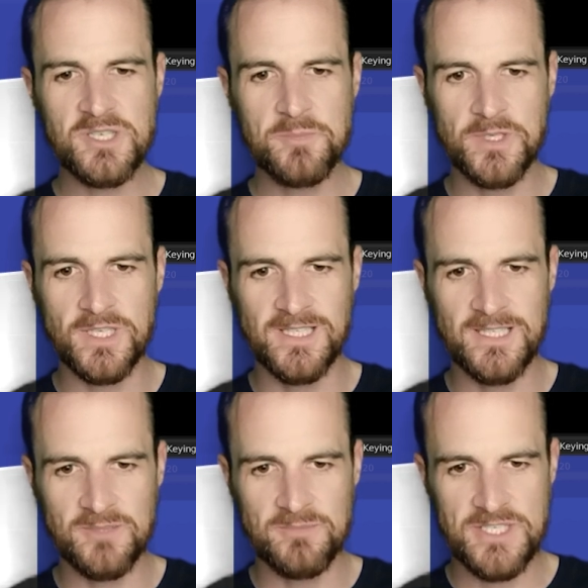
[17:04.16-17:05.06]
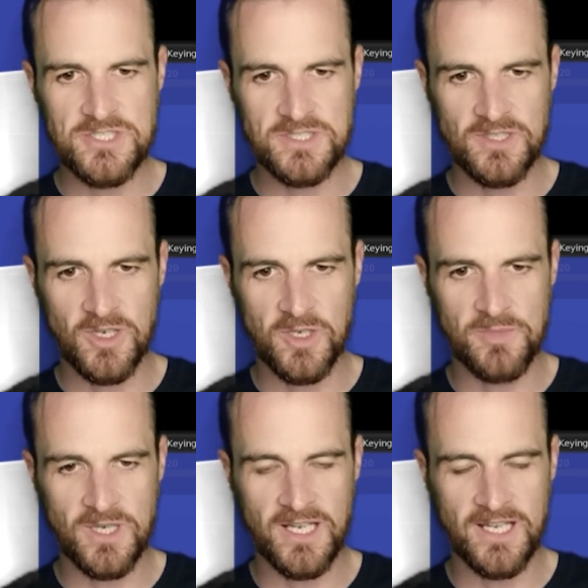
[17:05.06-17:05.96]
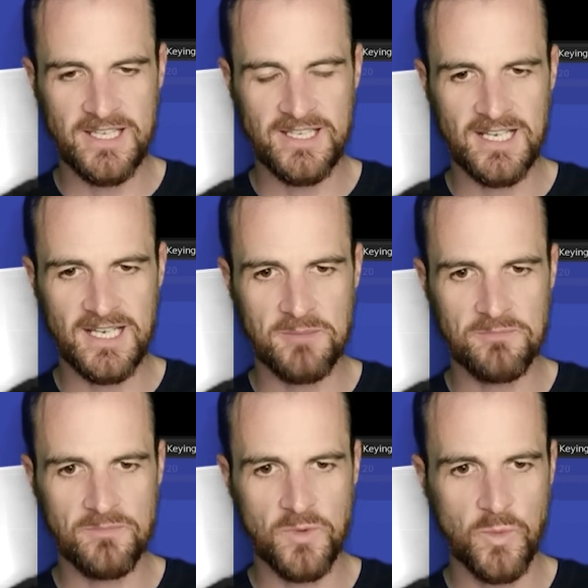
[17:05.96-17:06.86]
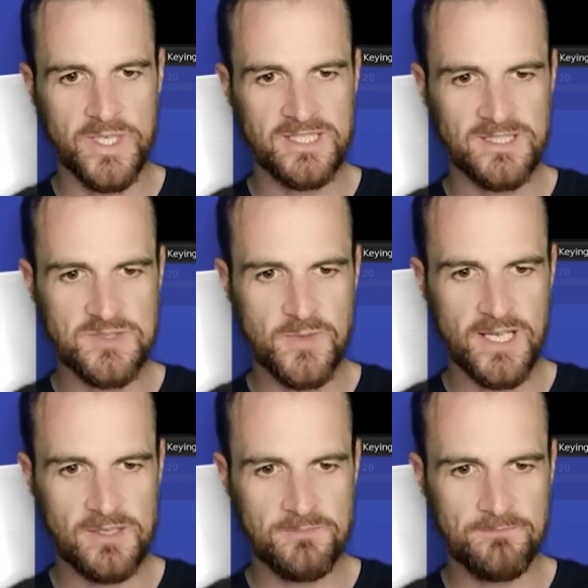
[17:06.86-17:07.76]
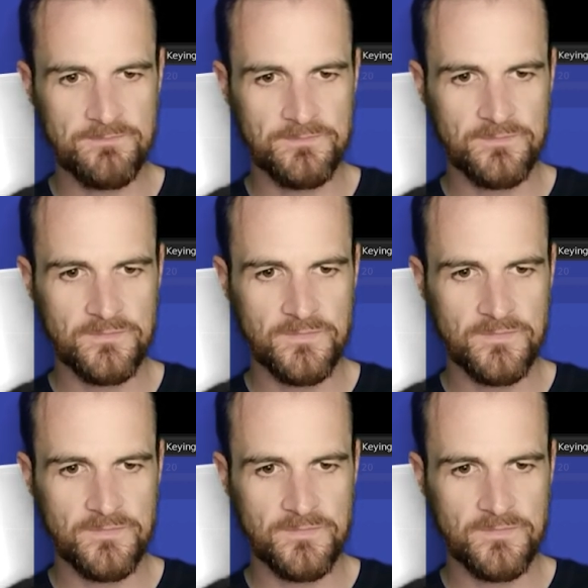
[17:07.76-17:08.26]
just going to put a little emission on my wheel as well.